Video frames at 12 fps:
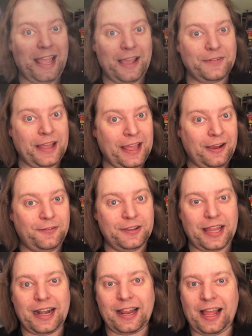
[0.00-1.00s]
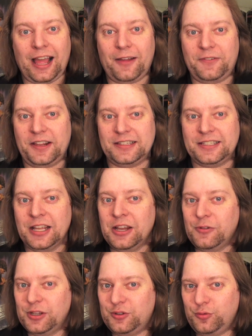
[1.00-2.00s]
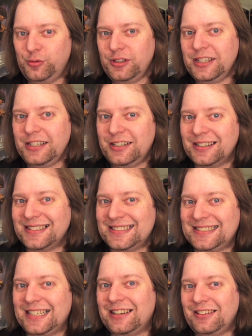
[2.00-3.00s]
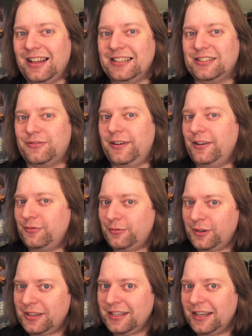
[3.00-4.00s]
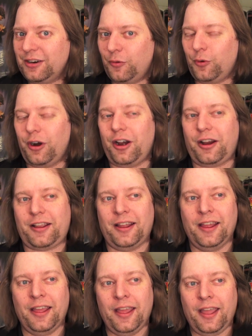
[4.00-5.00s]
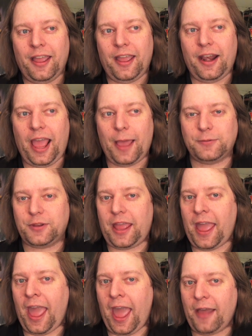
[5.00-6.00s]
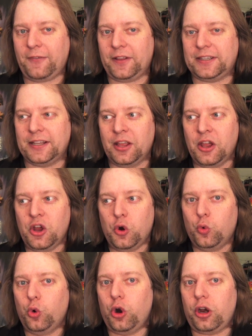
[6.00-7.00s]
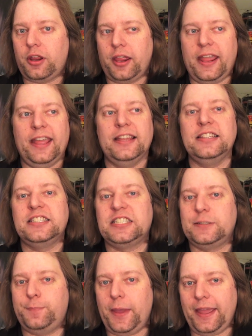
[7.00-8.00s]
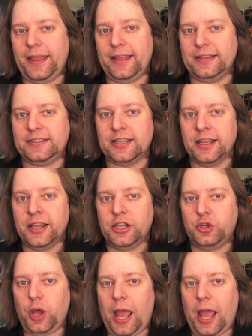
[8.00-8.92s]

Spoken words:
have a hell of a lot of confidence was really going to sell on screen, was really going to work, and actually have it work in spades to